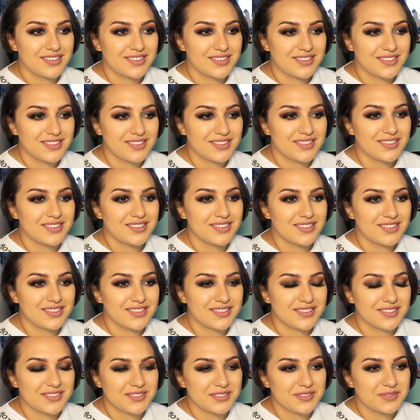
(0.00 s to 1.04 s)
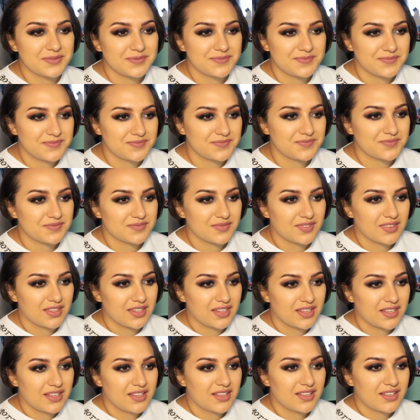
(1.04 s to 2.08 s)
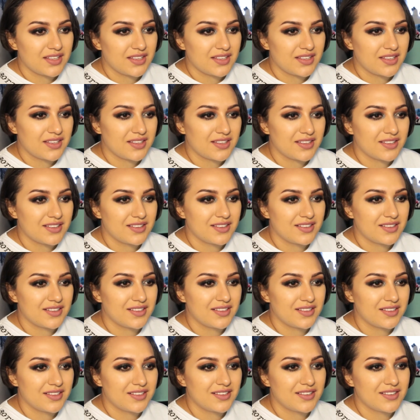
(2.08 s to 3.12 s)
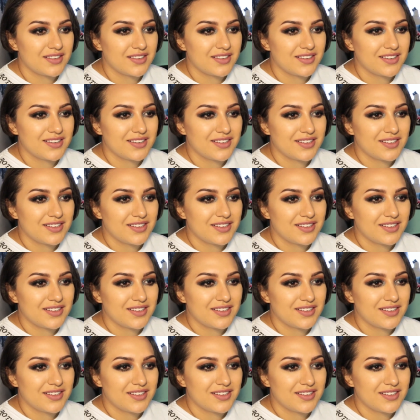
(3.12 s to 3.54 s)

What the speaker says: [no speech]